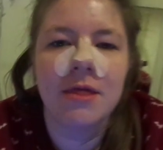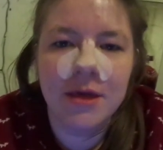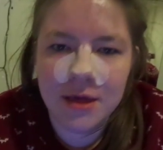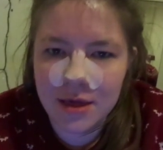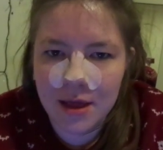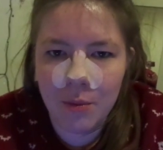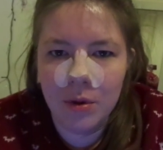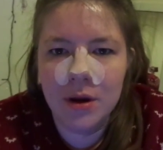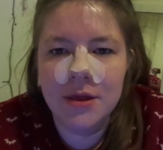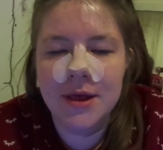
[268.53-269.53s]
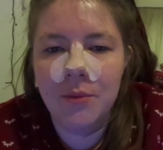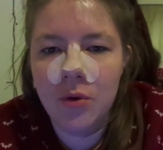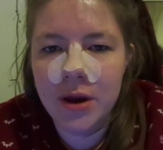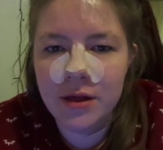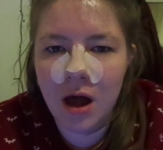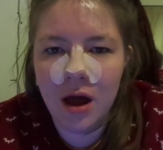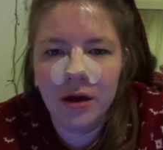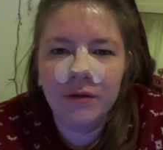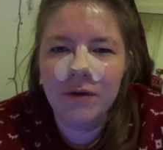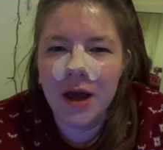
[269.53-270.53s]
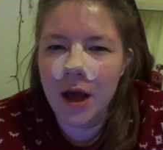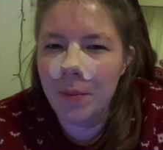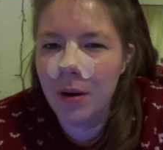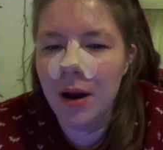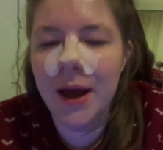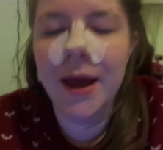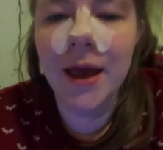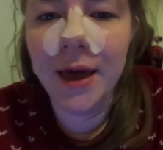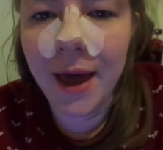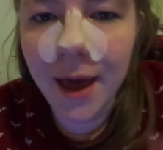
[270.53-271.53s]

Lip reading: this is step one, and step one is kind of like applying